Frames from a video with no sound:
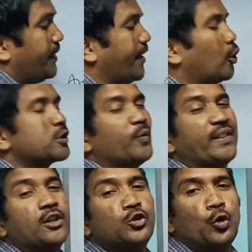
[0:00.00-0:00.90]
denotes
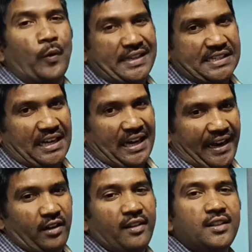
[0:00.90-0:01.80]
with two vertical
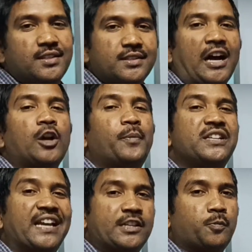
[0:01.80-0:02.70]
line. This salt
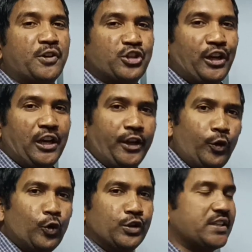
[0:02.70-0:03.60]
bridge especially
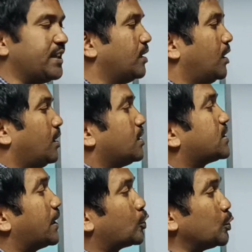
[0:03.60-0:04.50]
used
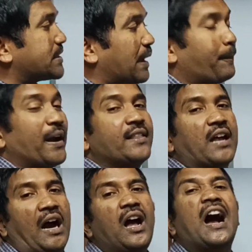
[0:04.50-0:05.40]
to separate
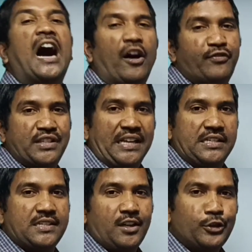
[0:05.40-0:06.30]
the half
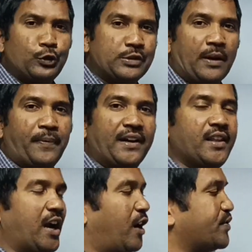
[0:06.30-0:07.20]
cells. To
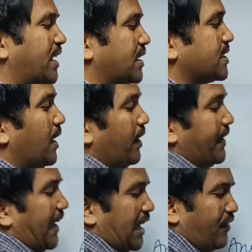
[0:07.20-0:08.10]
separate the half cells.
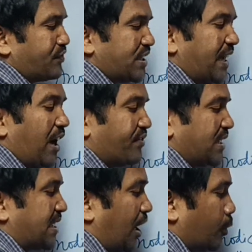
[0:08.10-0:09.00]
Here left side of
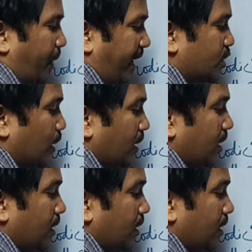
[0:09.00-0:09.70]
the salt bridge,